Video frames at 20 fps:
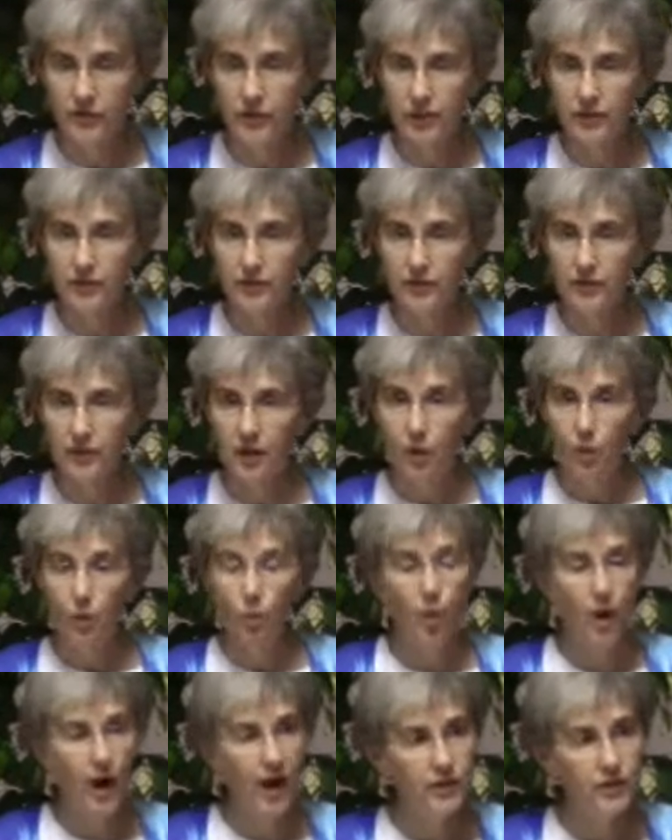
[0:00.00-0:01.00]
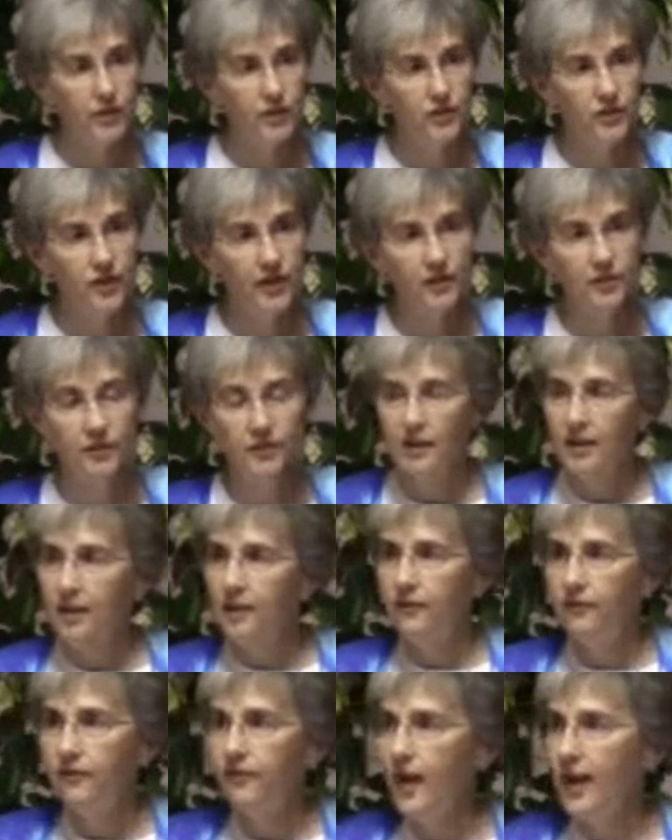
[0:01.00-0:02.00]
us, watches us,
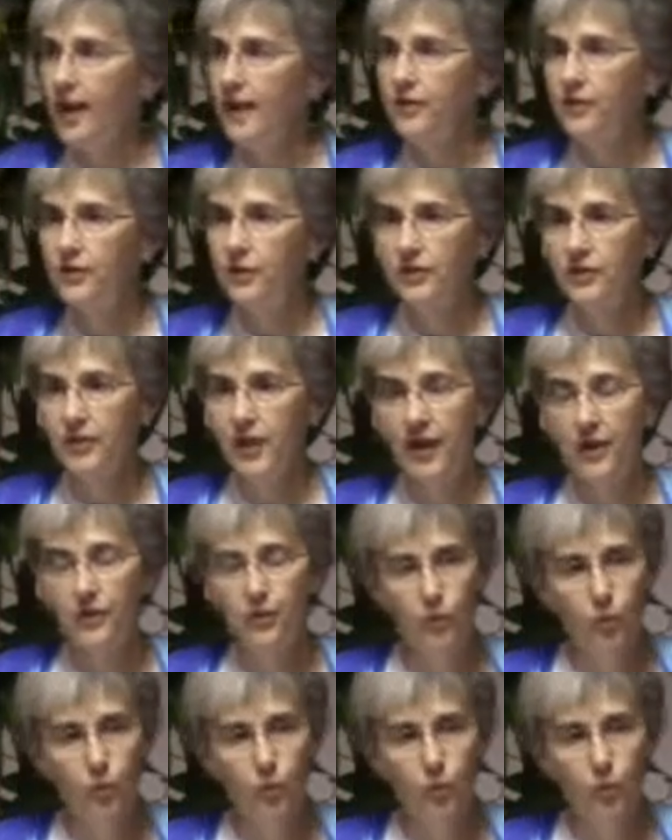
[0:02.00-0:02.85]
finds us either